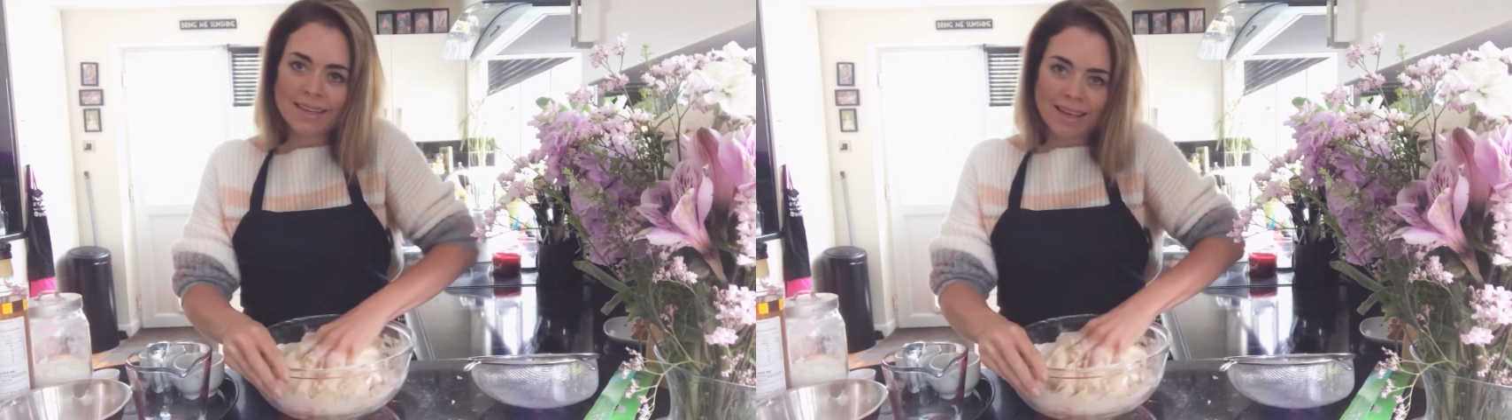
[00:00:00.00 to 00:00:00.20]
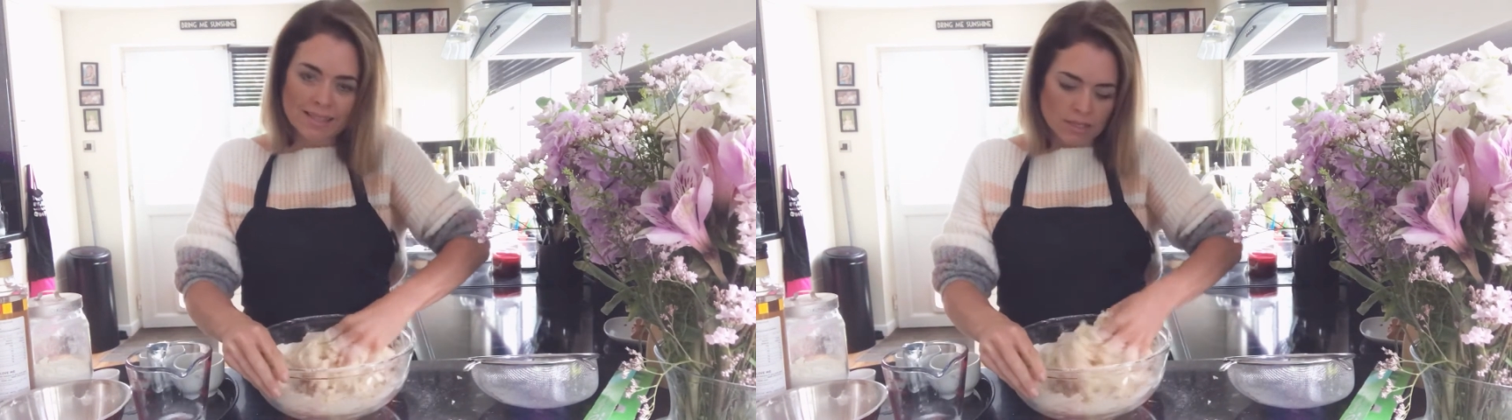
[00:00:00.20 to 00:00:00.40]

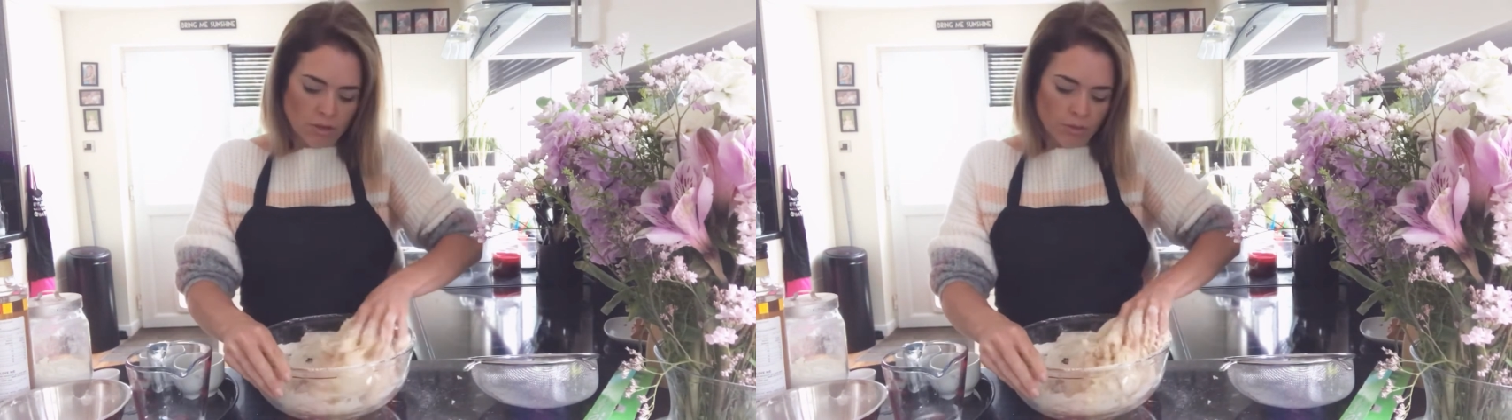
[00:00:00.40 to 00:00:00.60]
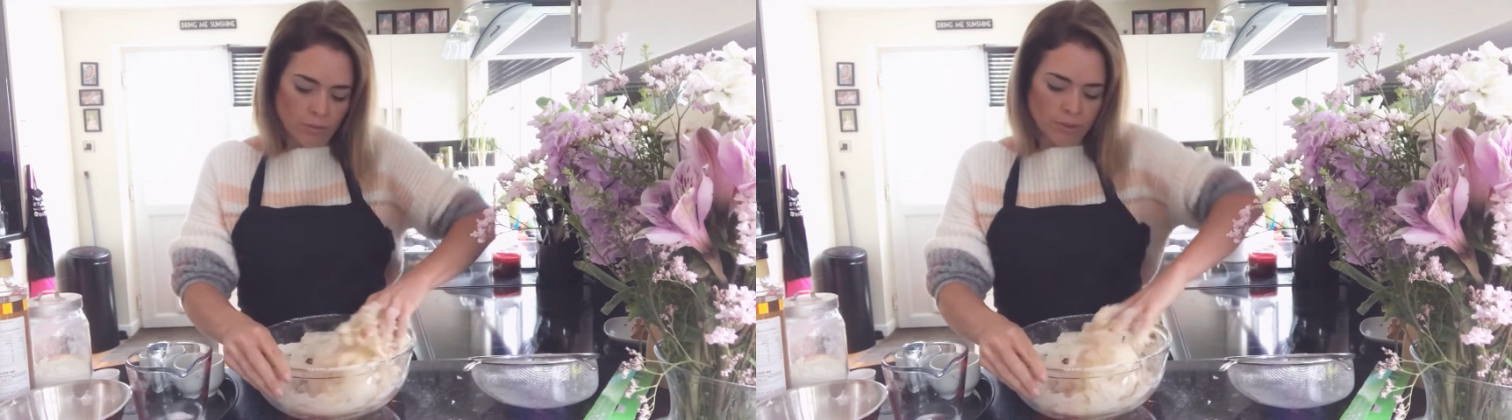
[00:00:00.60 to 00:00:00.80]
and get it
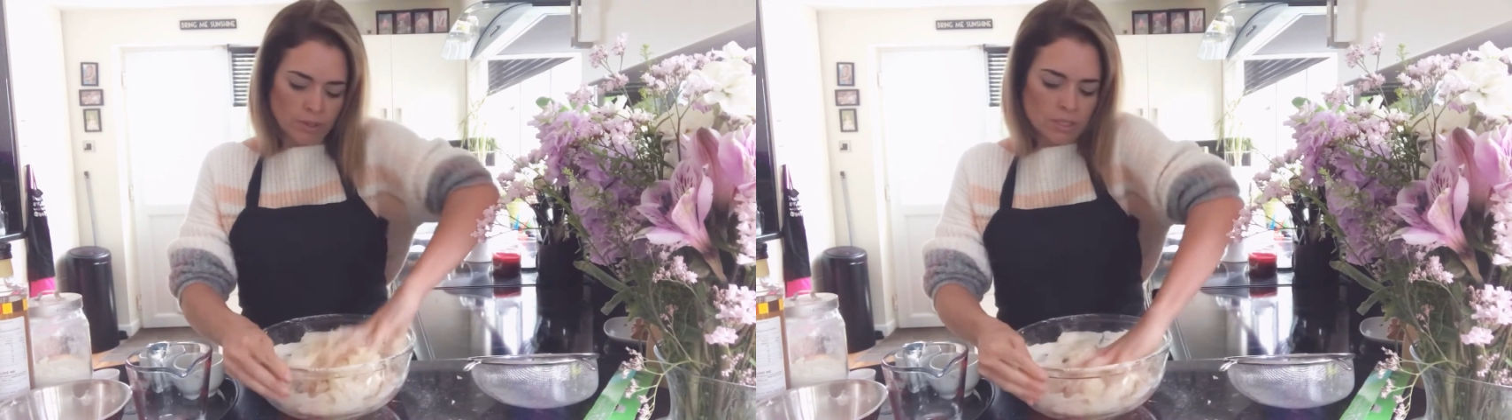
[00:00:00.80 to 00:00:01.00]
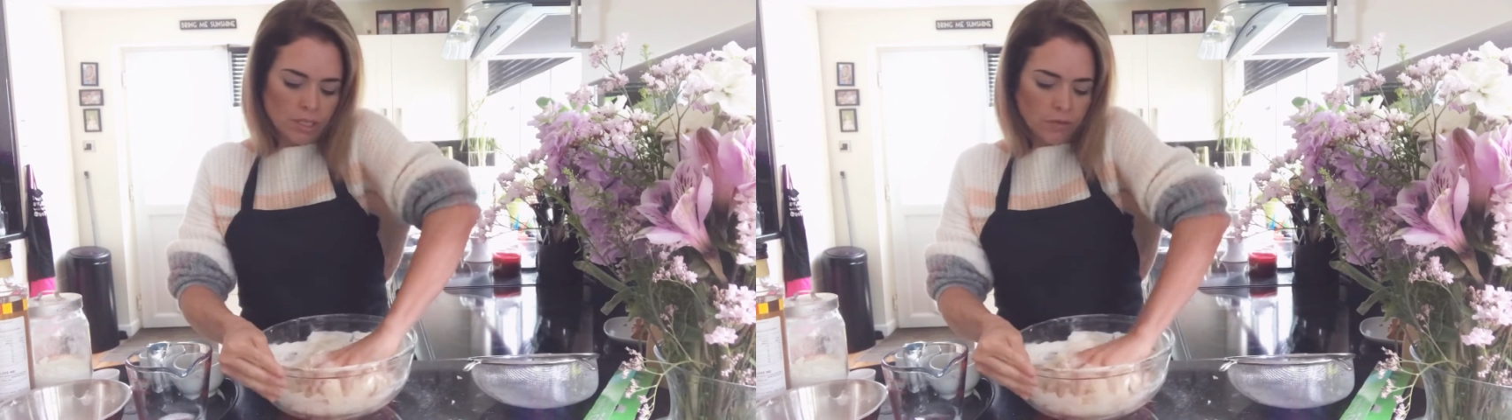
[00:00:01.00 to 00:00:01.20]
on the
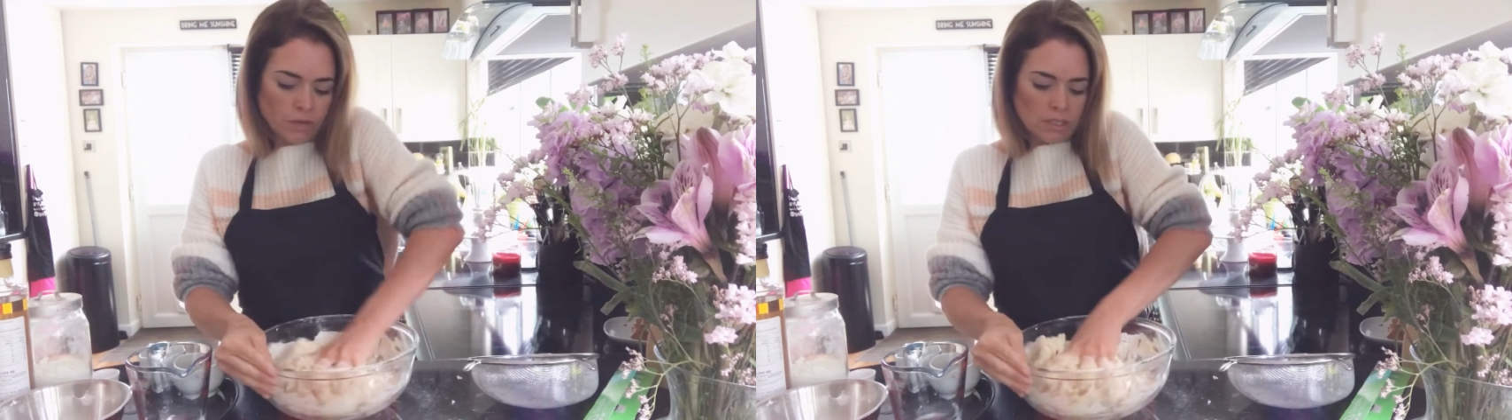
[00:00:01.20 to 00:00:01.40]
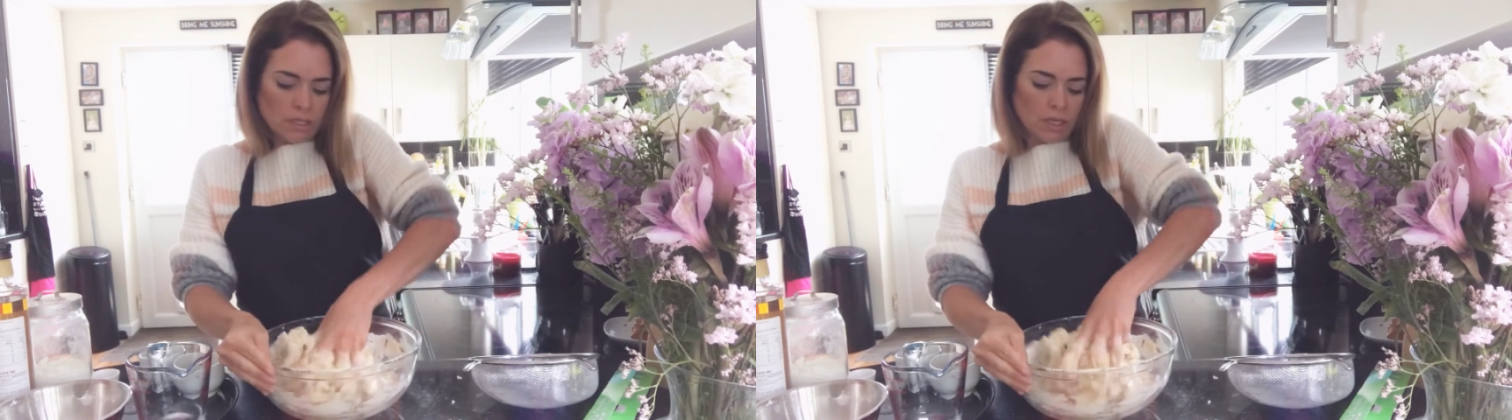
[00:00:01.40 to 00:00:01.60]
work
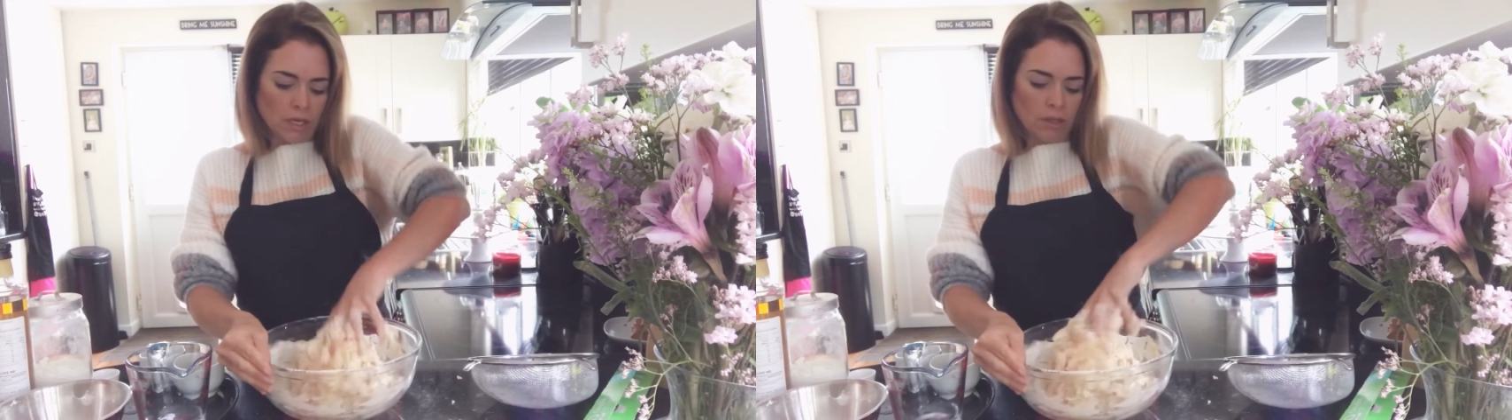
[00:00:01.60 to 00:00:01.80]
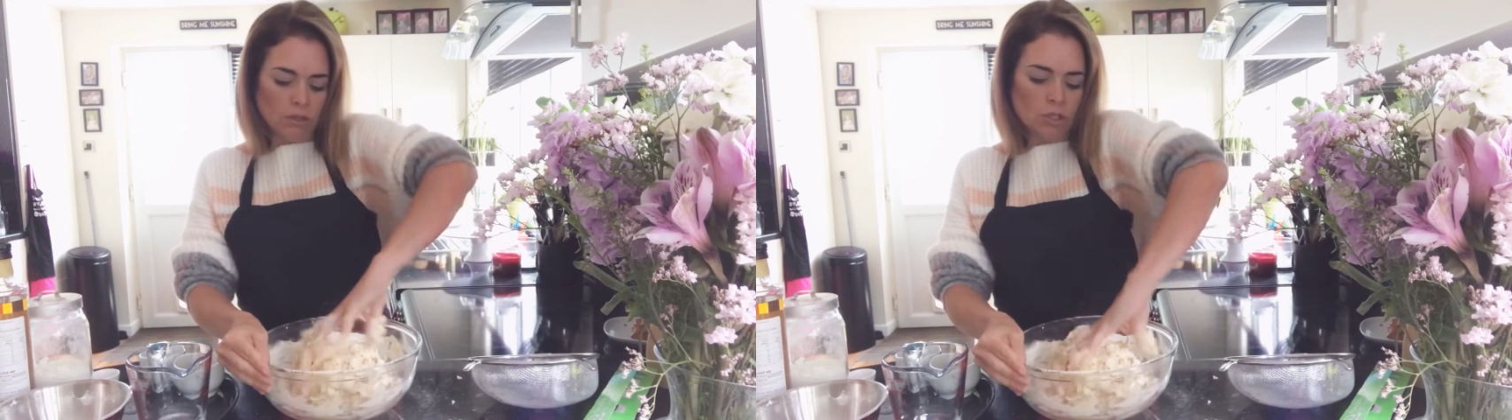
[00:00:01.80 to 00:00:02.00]
surface, and I
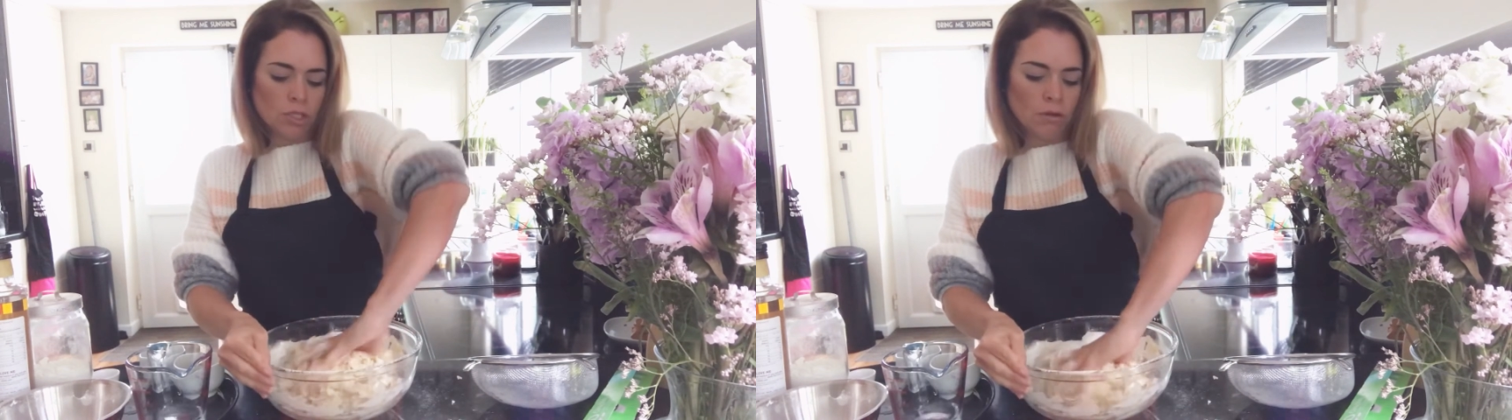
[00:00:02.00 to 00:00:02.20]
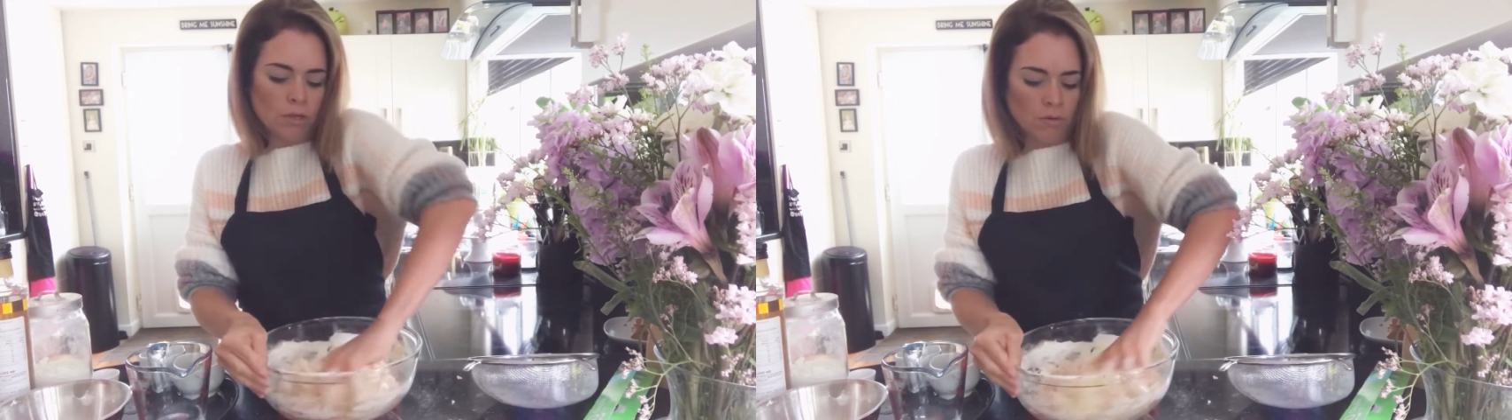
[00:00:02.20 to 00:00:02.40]
can
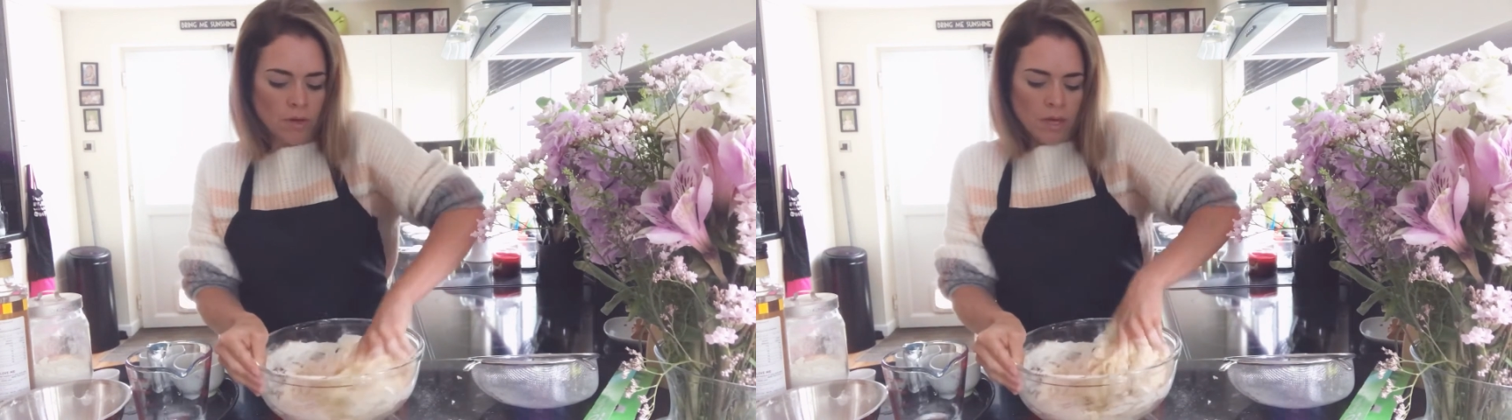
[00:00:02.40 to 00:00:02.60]
show you